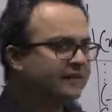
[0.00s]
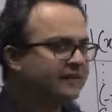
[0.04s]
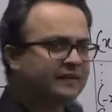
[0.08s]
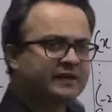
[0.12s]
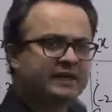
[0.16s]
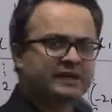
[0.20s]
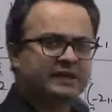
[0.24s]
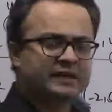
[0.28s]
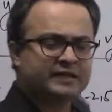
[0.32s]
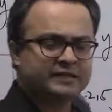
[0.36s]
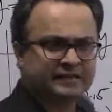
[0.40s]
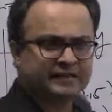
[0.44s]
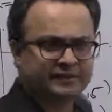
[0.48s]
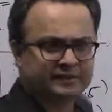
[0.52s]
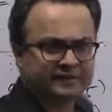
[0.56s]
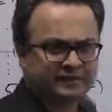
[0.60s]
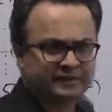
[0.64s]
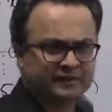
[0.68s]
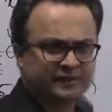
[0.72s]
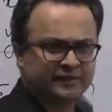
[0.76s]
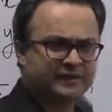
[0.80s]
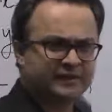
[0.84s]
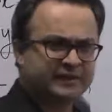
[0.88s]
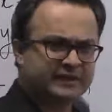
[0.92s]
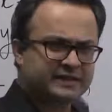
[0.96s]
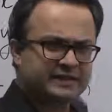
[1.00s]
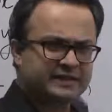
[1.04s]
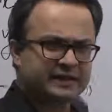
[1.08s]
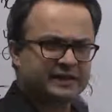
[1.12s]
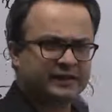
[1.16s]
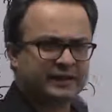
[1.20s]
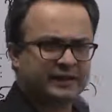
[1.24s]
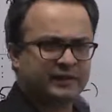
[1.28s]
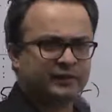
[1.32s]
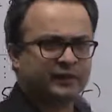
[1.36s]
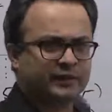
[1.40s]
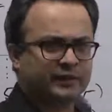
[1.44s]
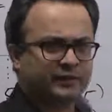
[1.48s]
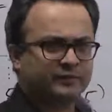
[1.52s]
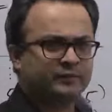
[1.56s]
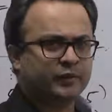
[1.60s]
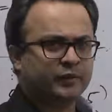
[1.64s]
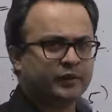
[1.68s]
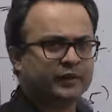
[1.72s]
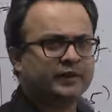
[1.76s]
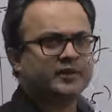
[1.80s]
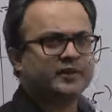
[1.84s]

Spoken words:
will intersect the graph at exactly 1 point,